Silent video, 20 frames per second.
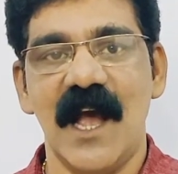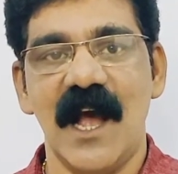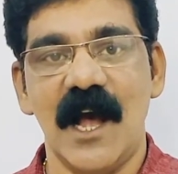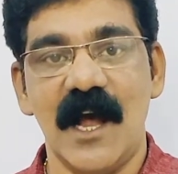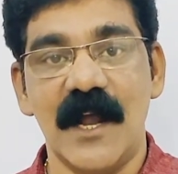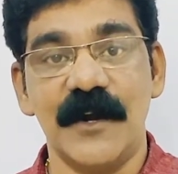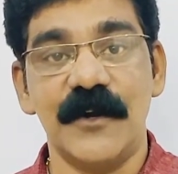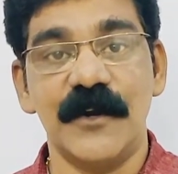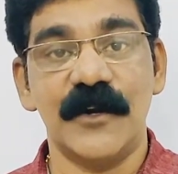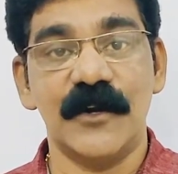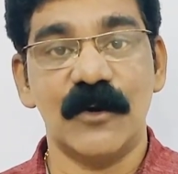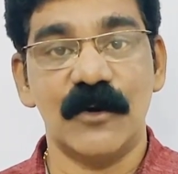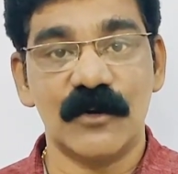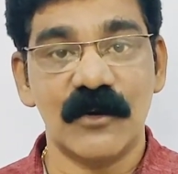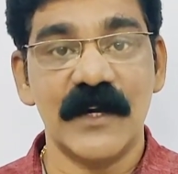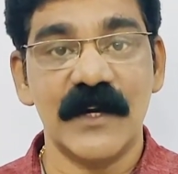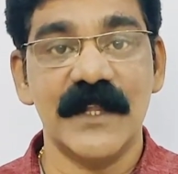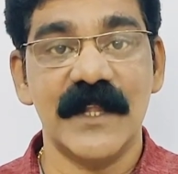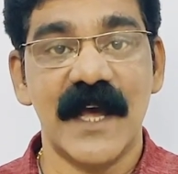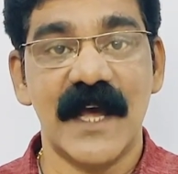And
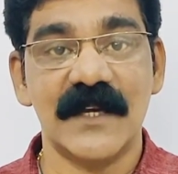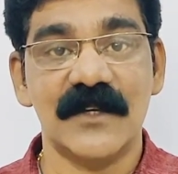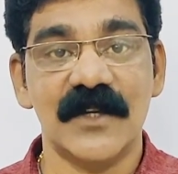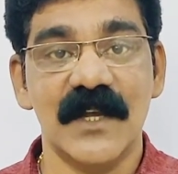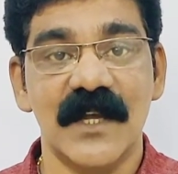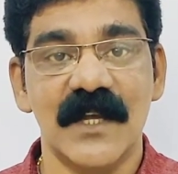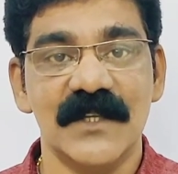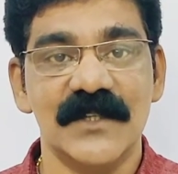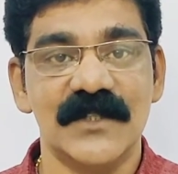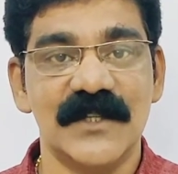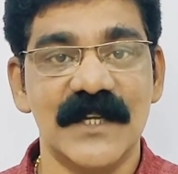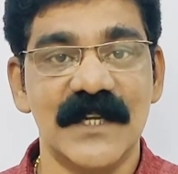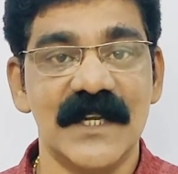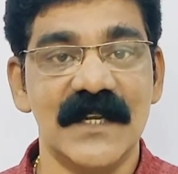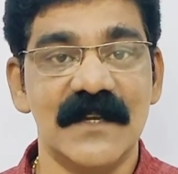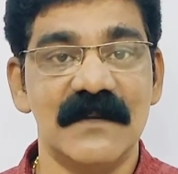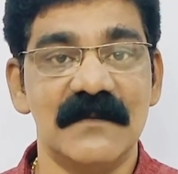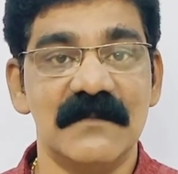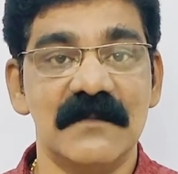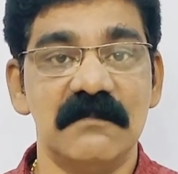not only that,
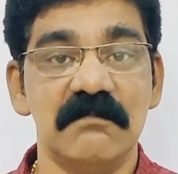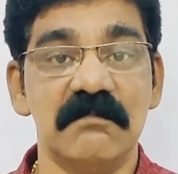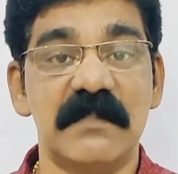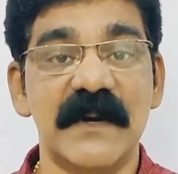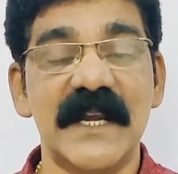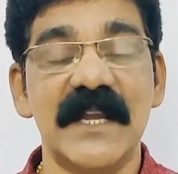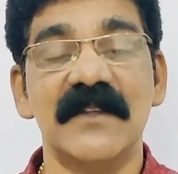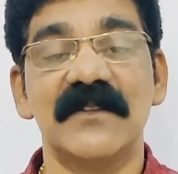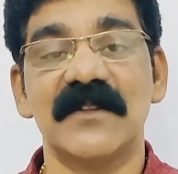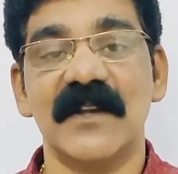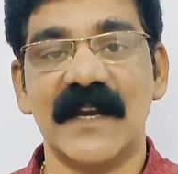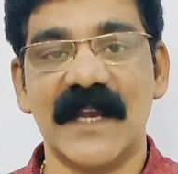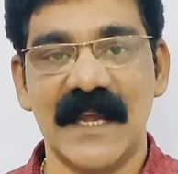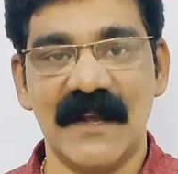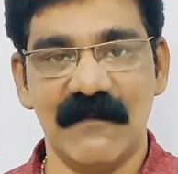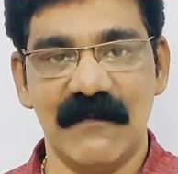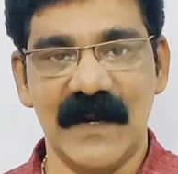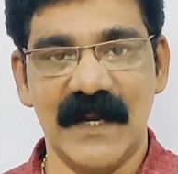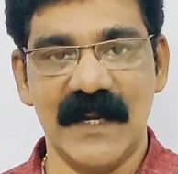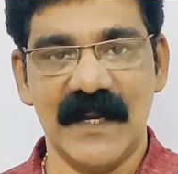she breathed
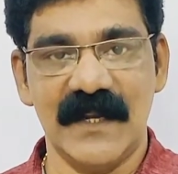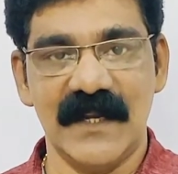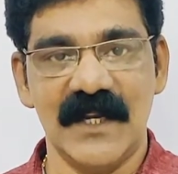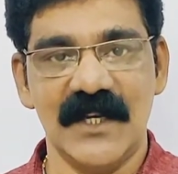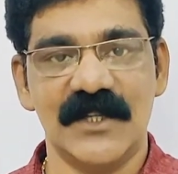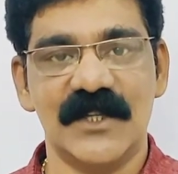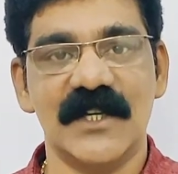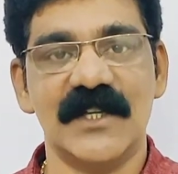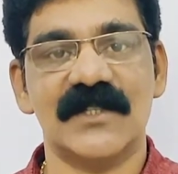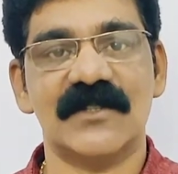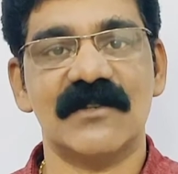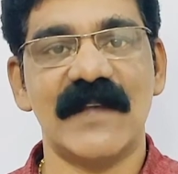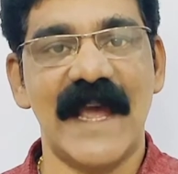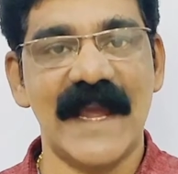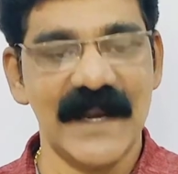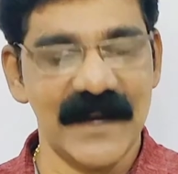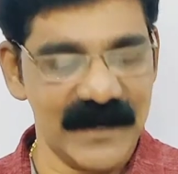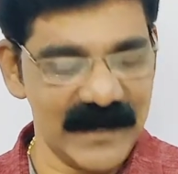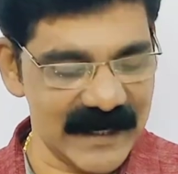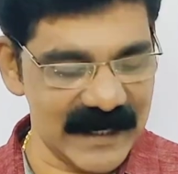heavily, she
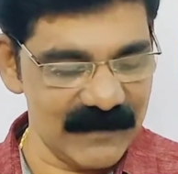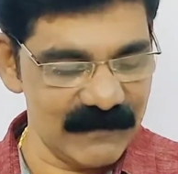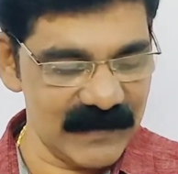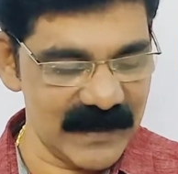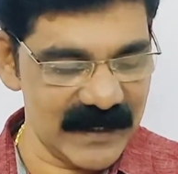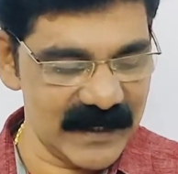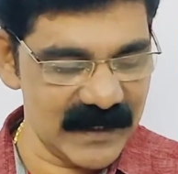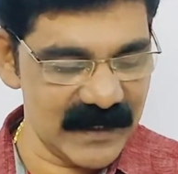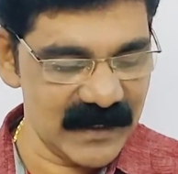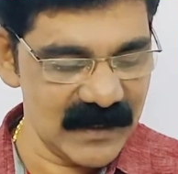sighed heavily,